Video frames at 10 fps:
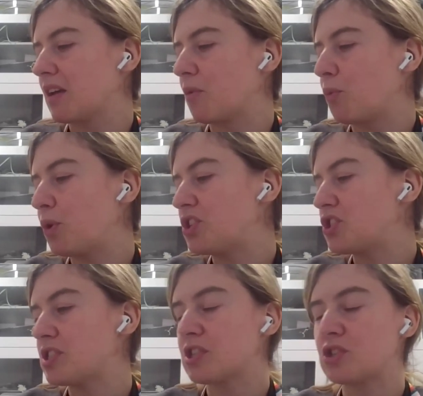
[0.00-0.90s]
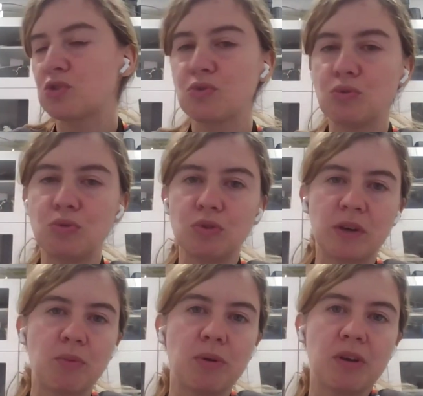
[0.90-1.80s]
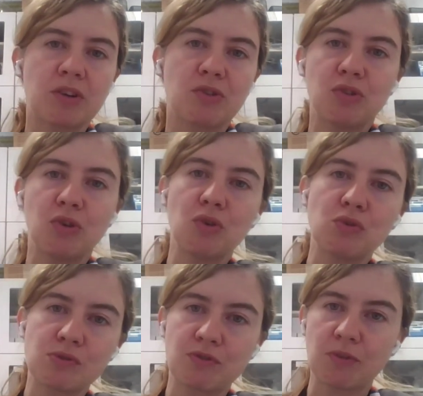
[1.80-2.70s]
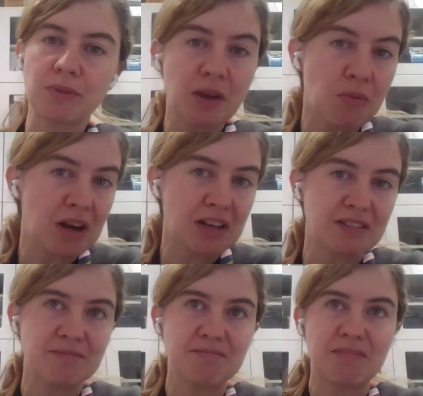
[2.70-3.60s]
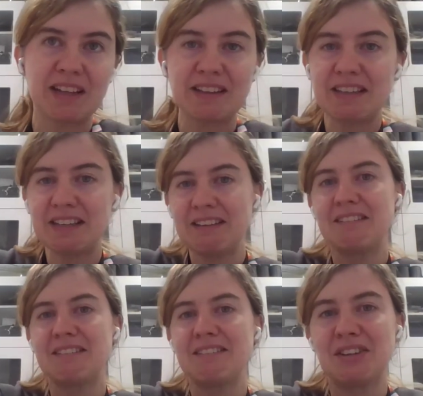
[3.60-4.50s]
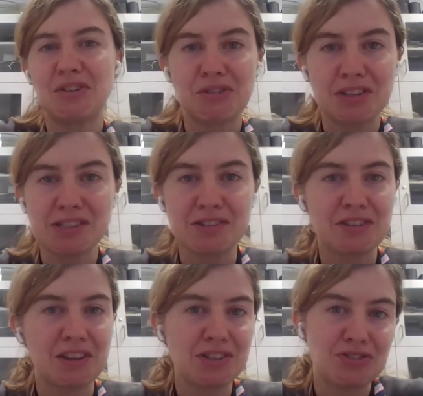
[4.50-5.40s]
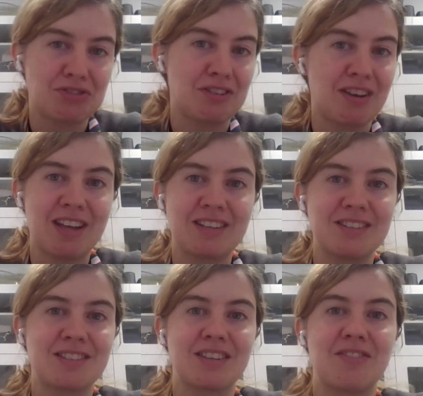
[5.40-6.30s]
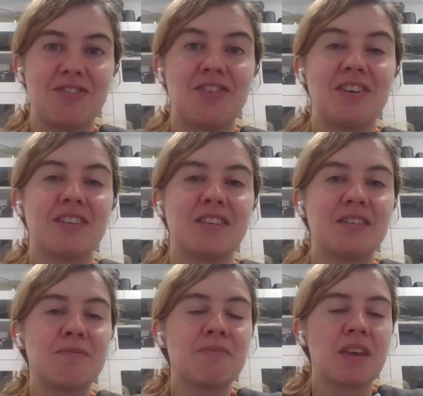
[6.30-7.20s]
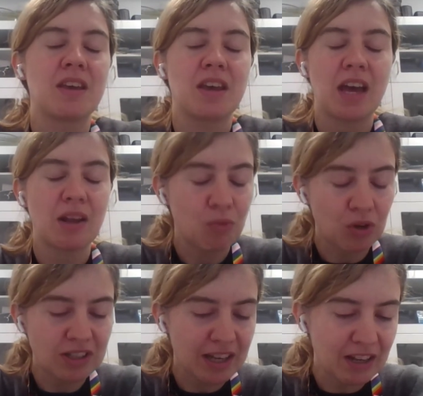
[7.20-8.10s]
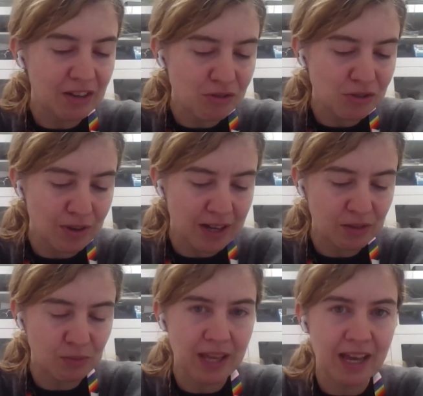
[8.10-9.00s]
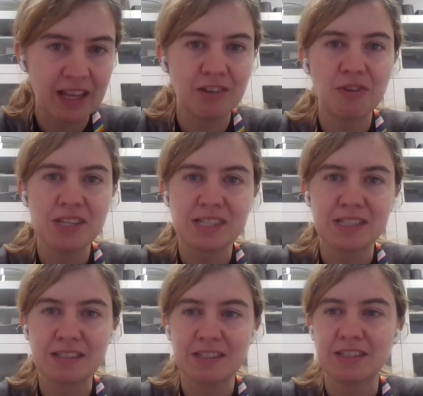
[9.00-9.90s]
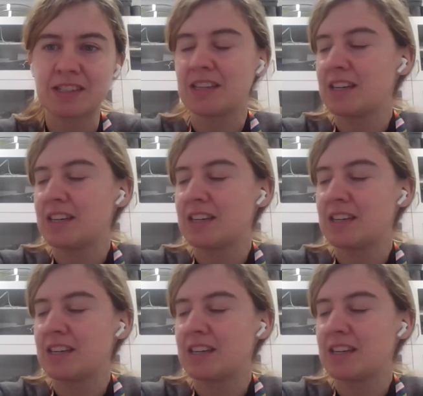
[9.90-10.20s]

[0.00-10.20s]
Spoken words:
which is a tool that we are going to use from day one until your dissertation and further. And what I can also add, we had a recent